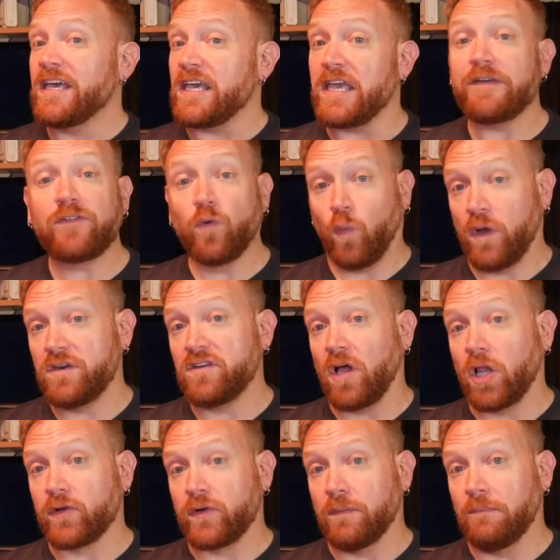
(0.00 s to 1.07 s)
Even
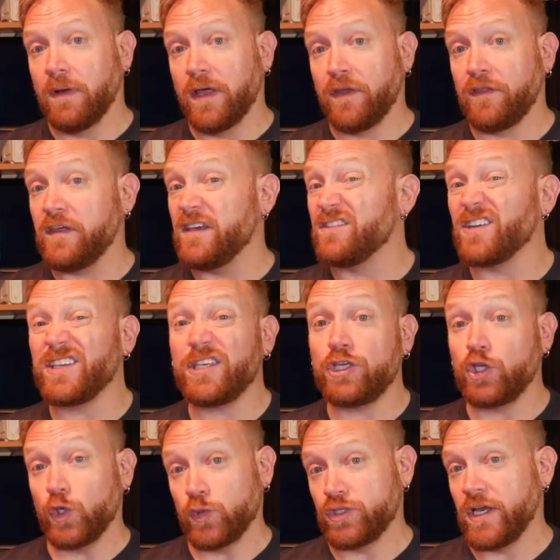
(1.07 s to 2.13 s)
$1 a month is a
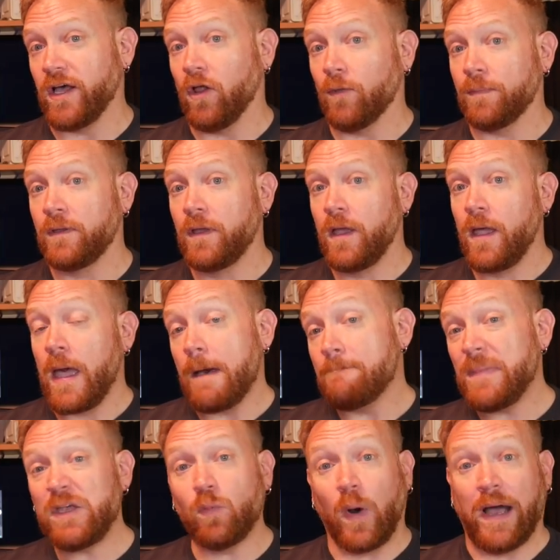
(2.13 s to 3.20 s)
huge help.
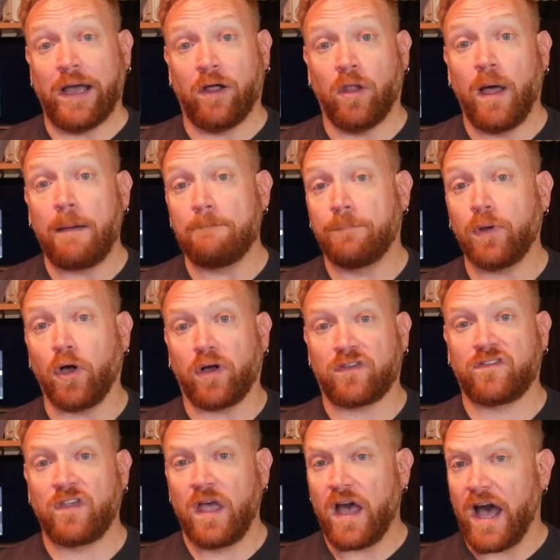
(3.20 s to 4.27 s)
Meanwhile,
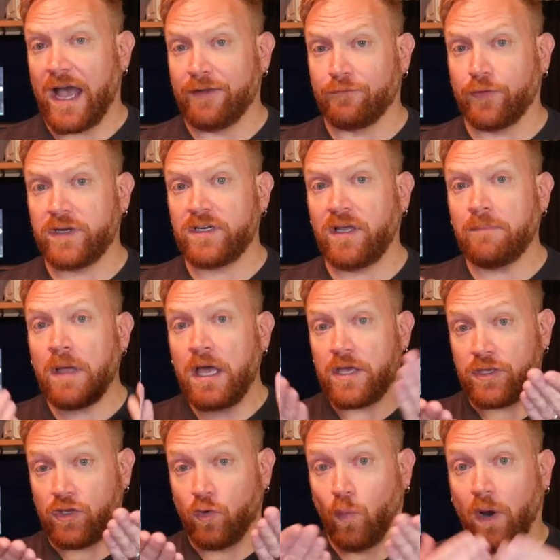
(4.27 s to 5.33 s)
books. I've written them.
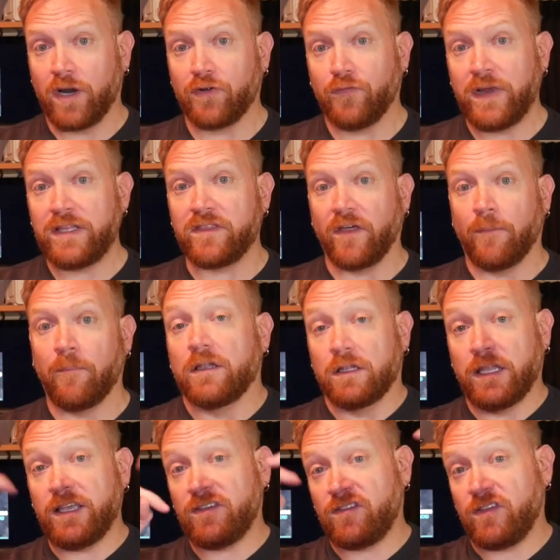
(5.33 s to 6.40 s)
You want to read them.
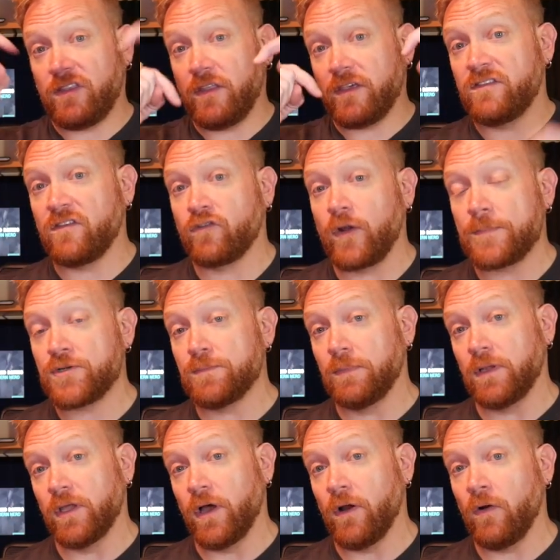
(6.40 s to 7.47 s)
Links in the description
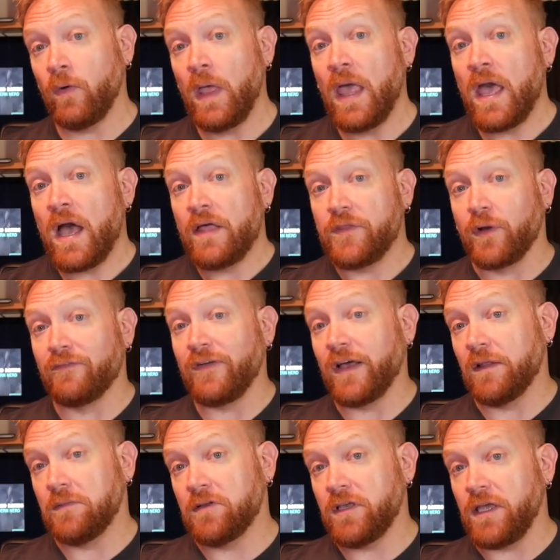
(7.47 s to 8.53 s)
below. They're
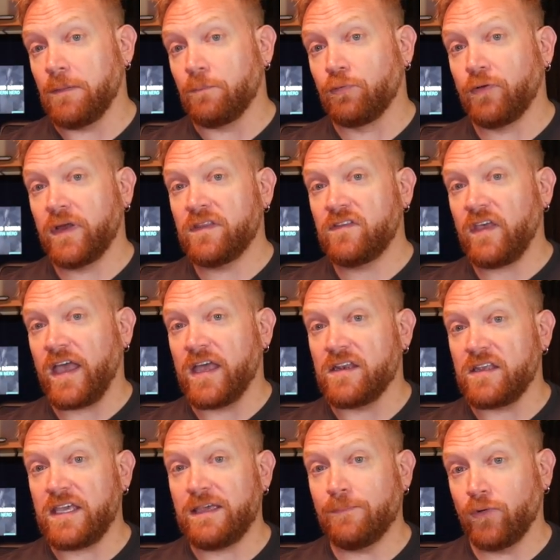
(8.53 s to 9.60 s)
available in print
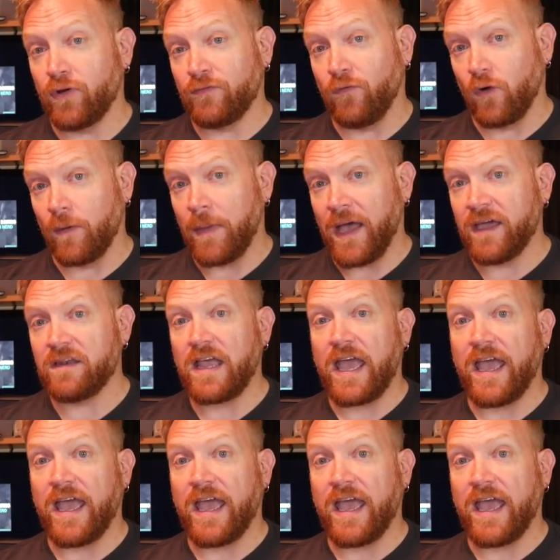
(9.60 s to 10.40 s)
and ebook format.